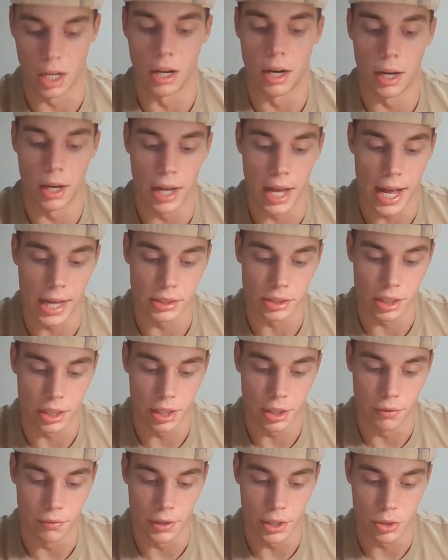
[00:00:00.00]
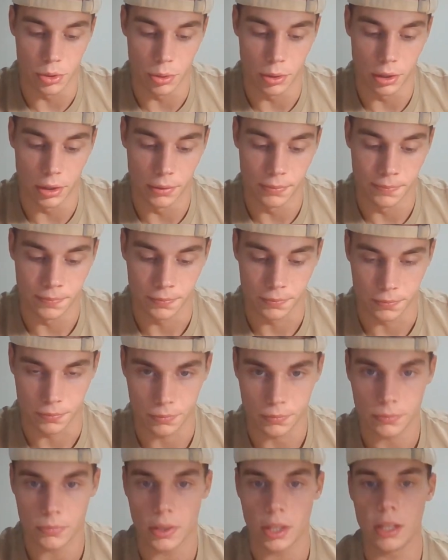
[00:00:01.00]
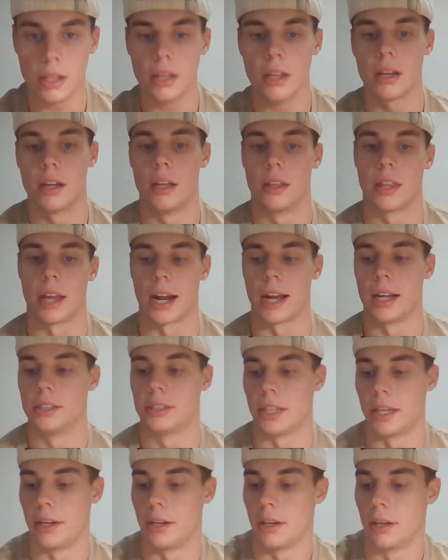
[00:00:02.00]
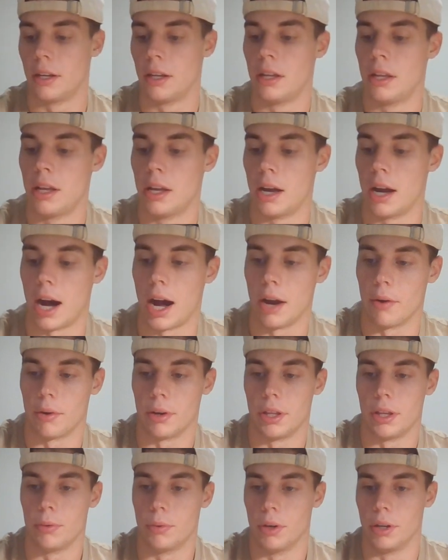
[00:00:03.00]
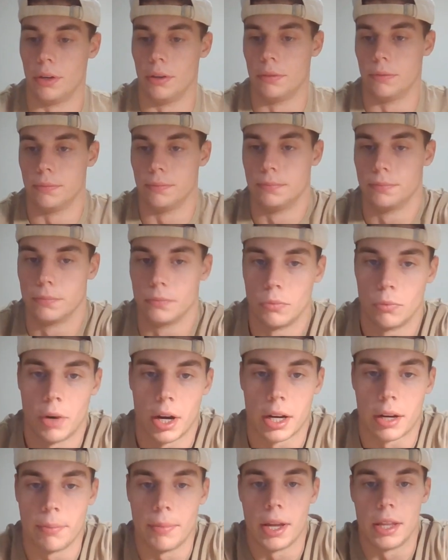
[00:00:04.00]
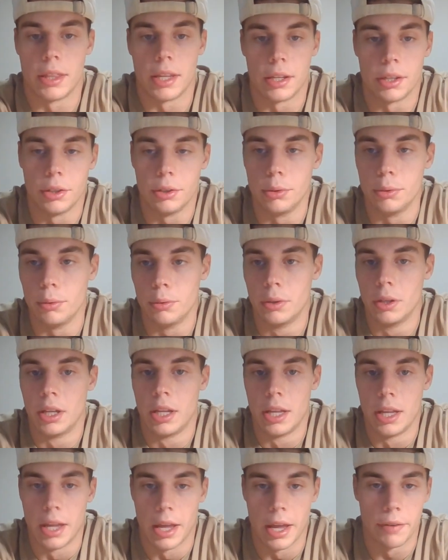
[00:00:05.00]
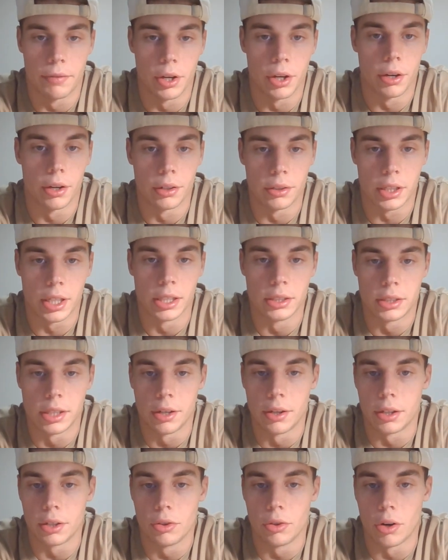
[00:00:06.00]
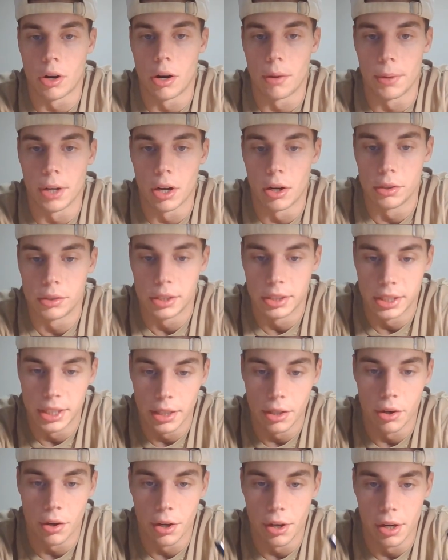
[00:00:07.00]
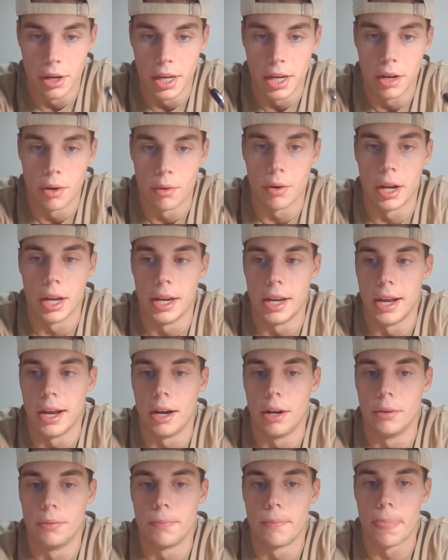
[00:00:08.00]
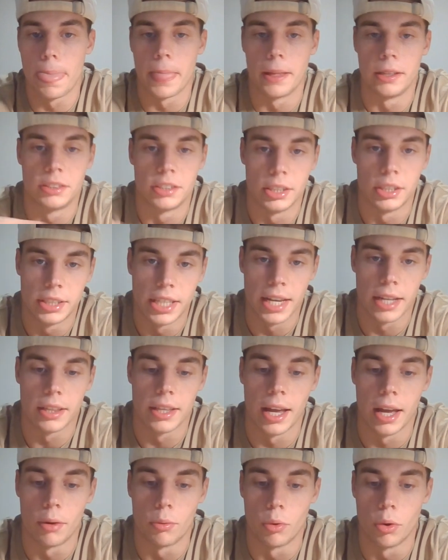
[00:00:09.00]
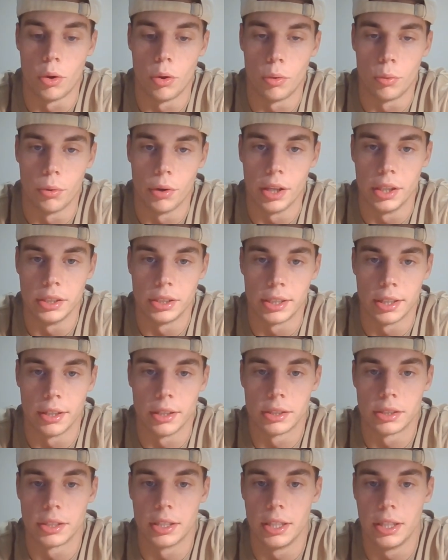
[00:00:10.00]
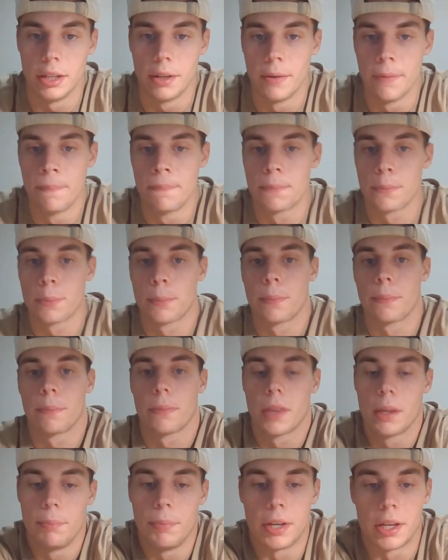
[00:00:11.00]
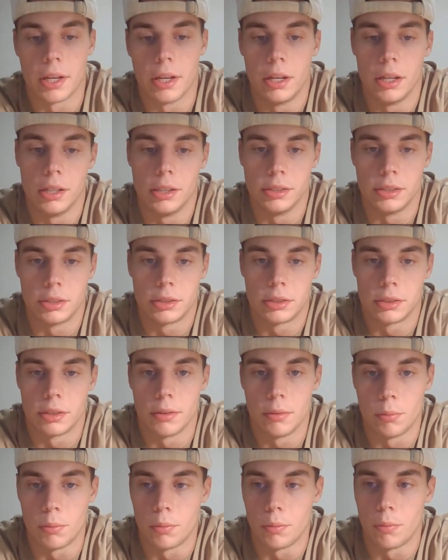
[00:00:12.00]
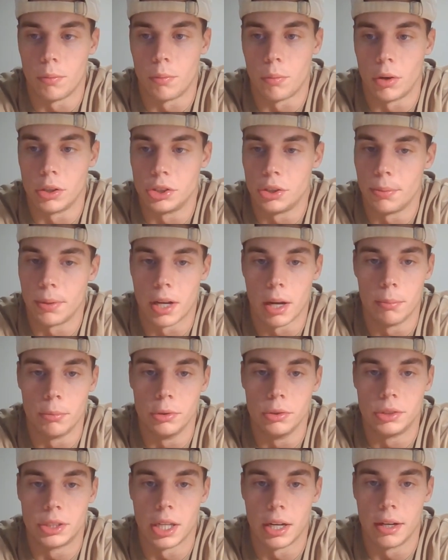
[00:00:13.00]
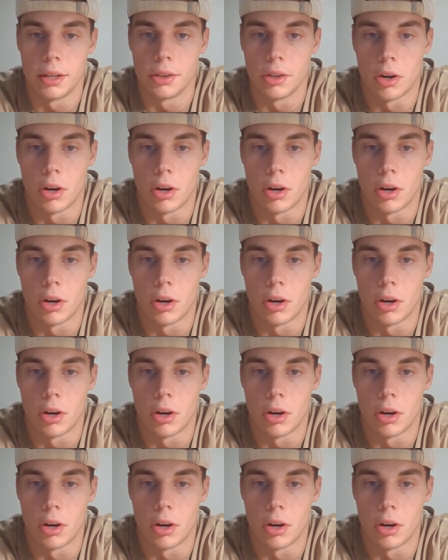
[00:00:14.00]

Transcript: as an individual. And like I said, I really would recommend that if you're considering doing Army ROTC or you're in it right now, to take that role really seriously because once you become a lieutenant in